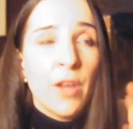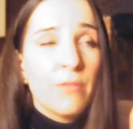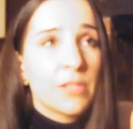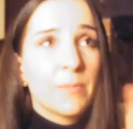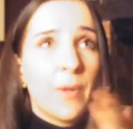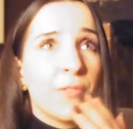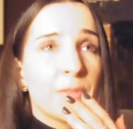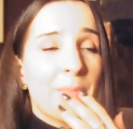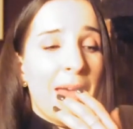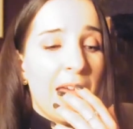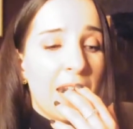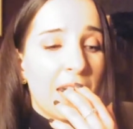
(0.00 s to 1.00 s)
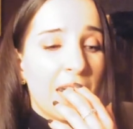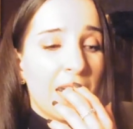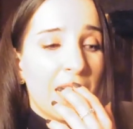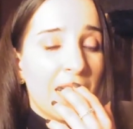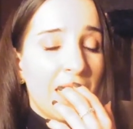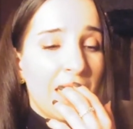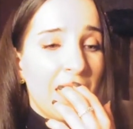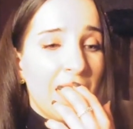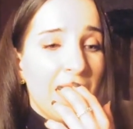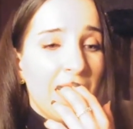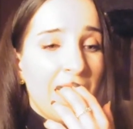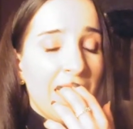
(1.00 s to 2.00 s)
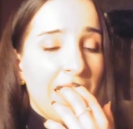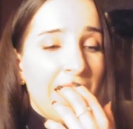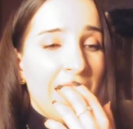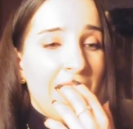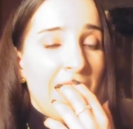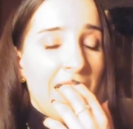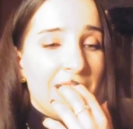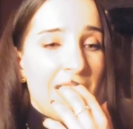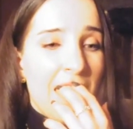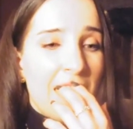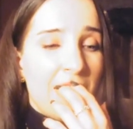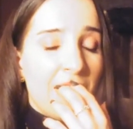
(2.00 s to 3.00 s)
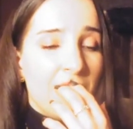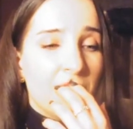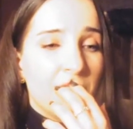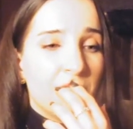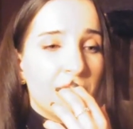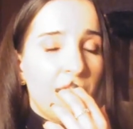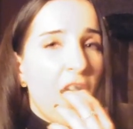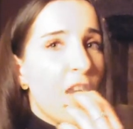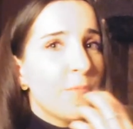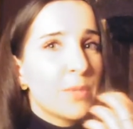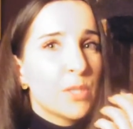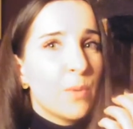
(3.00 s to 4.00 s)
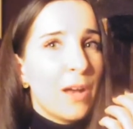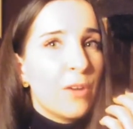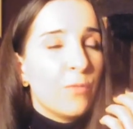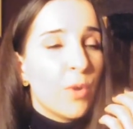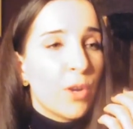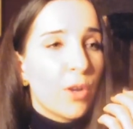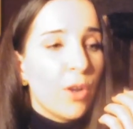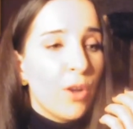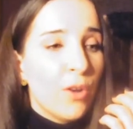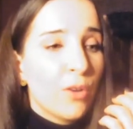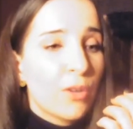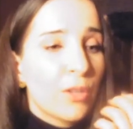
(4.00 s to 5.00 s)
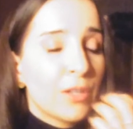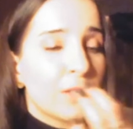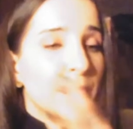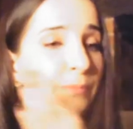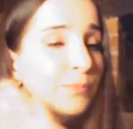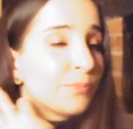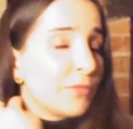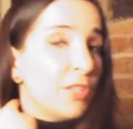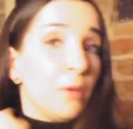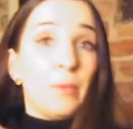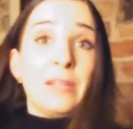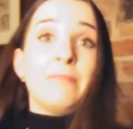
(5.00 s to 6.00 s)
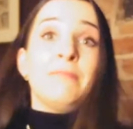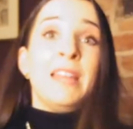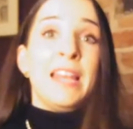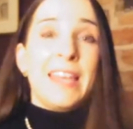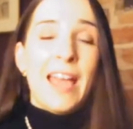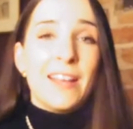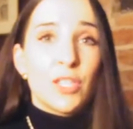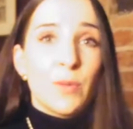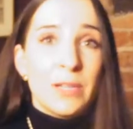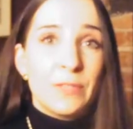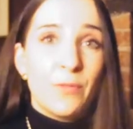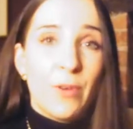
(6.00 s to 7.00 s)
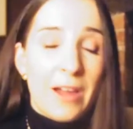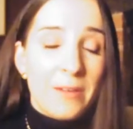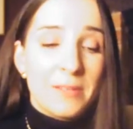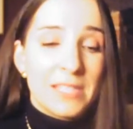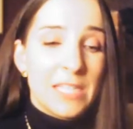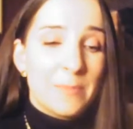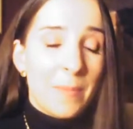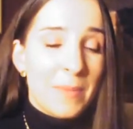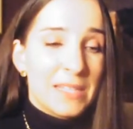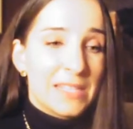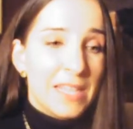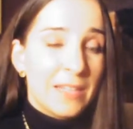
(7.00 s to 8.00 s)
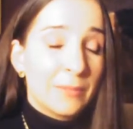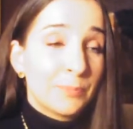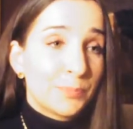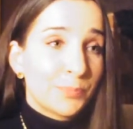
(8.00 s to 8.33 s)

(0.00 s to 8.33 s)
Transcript: no response back. And then at 12:30, 1 o'clock, so we're nearly getting to 24 hours he's been missing.